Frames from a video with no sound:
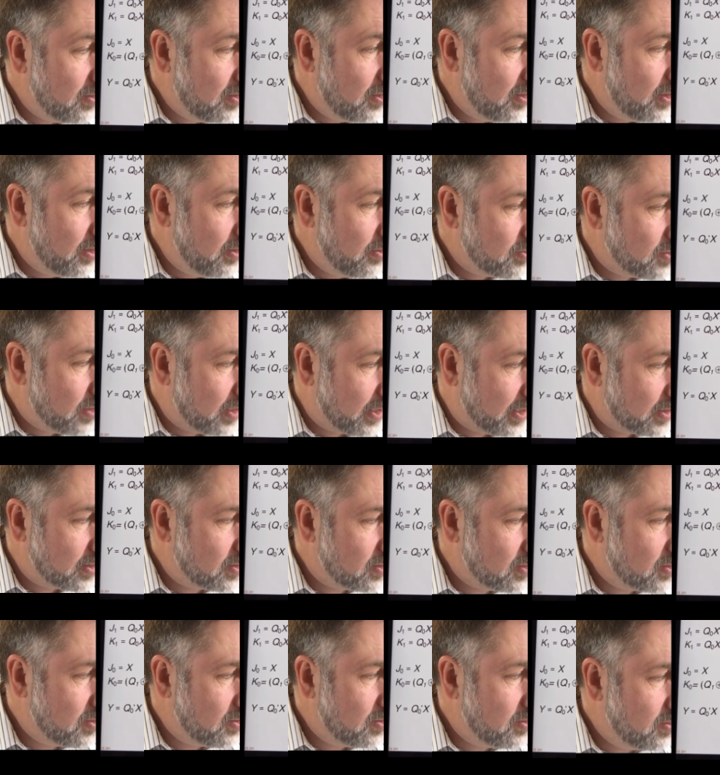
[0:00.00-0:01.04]
Here's
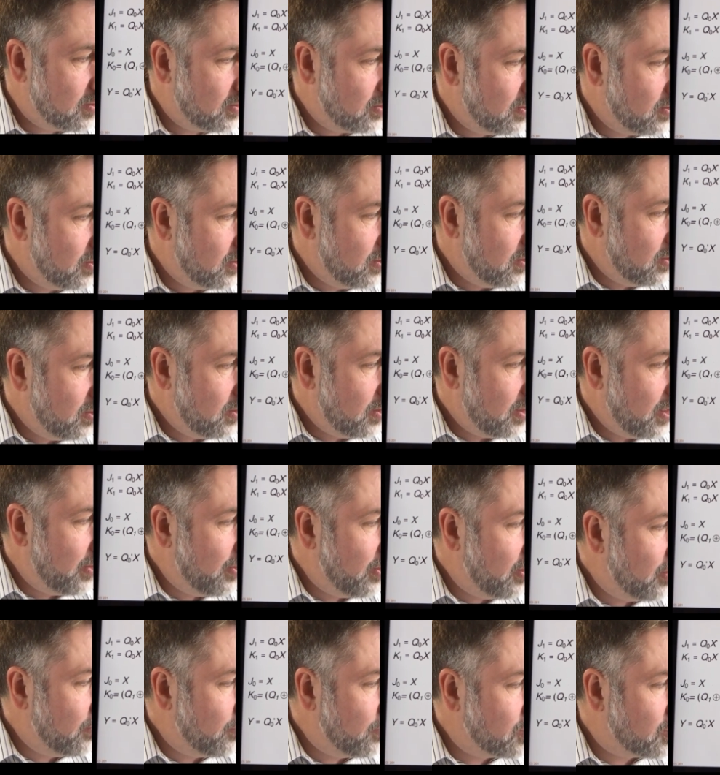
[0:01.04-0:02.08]
X. And then
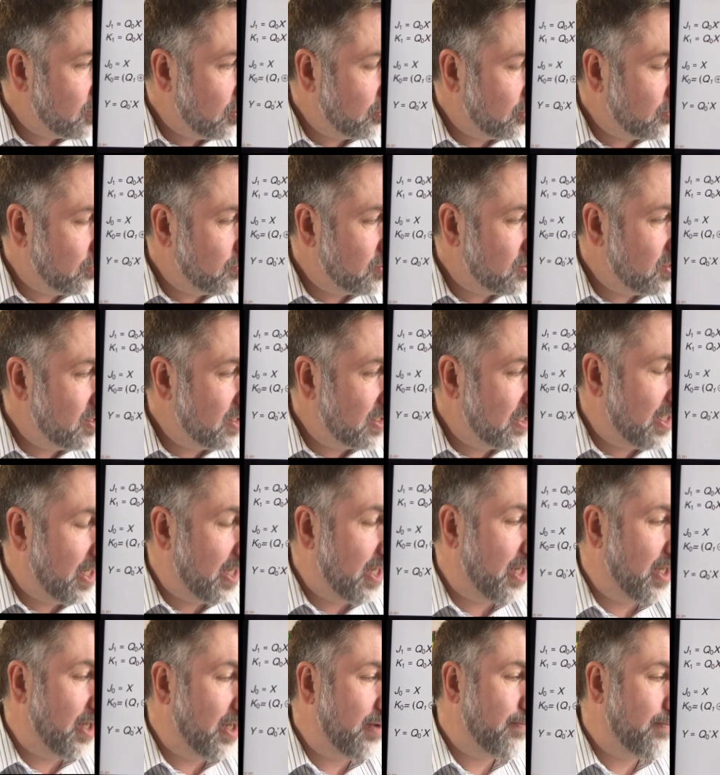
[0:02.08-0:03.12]
the result goes into
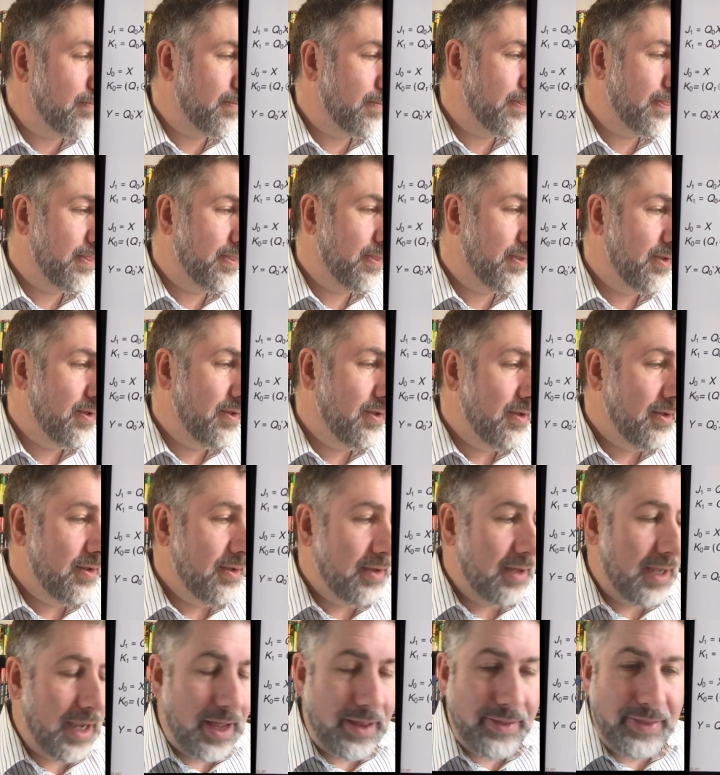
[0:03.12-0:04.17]
K.
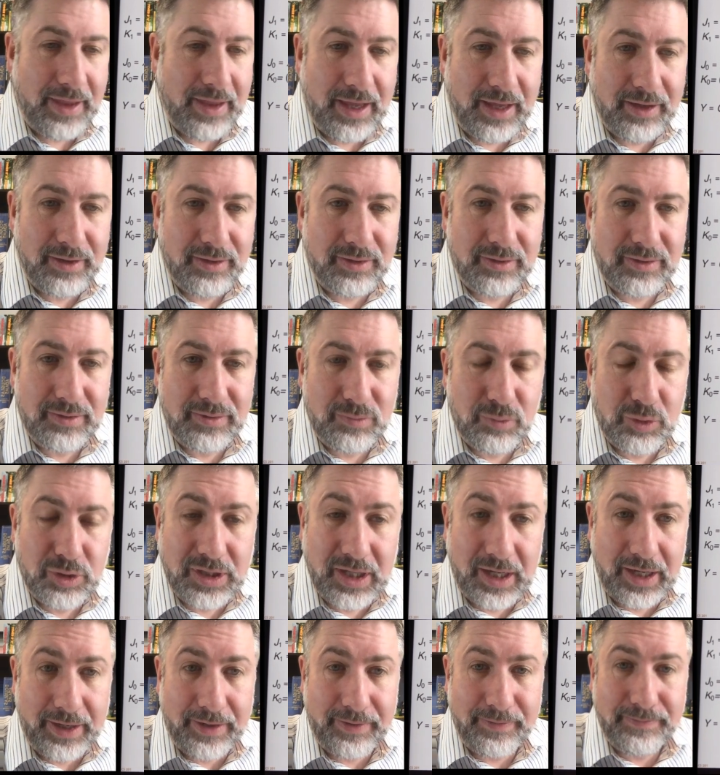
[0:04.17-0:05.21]
And then we're
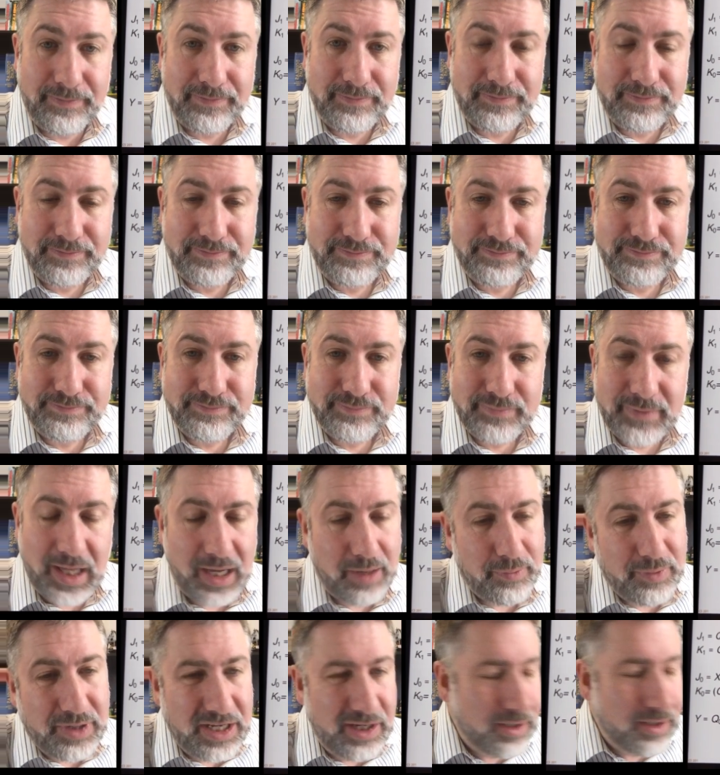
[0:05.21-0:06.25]
done. And
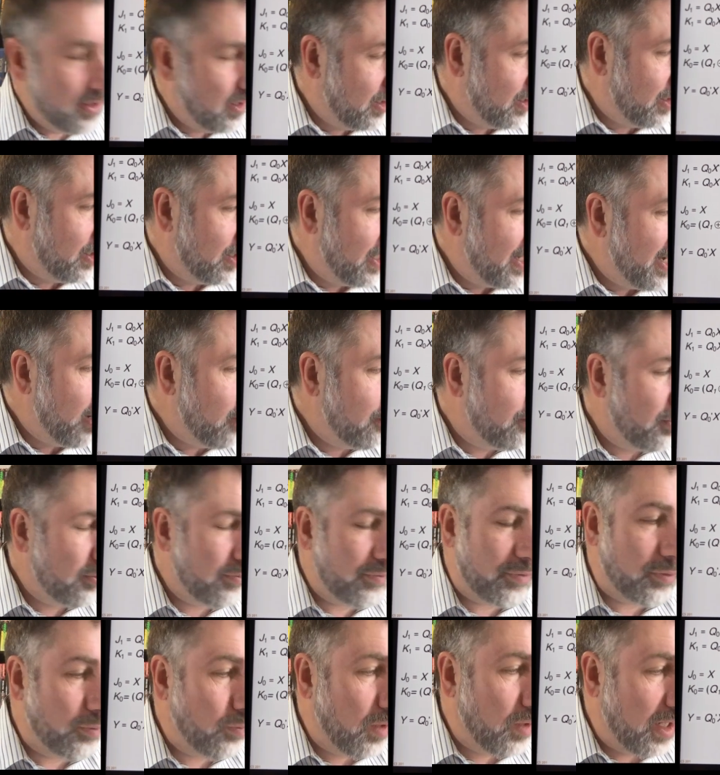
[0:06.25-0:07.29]
we need an output
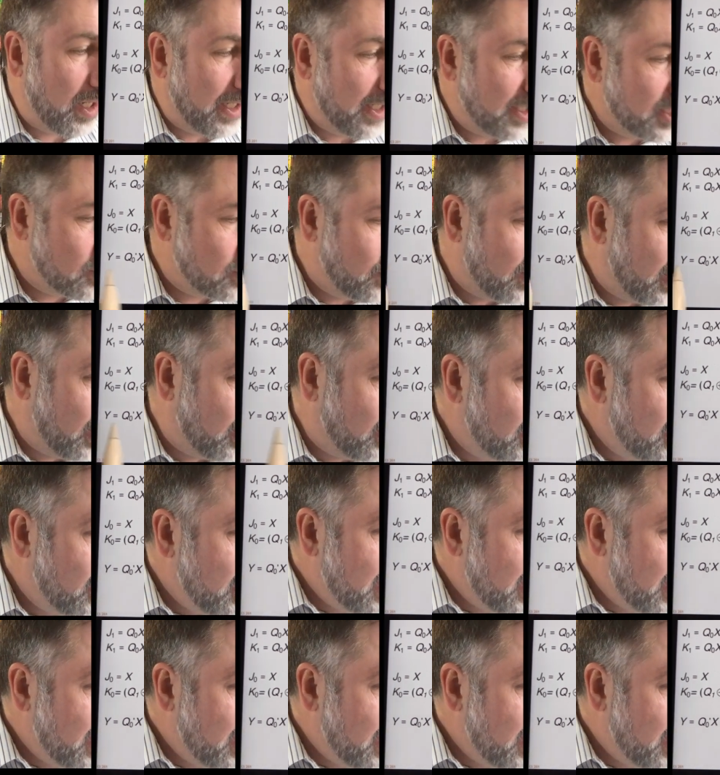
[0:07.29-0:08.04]
for Y as well.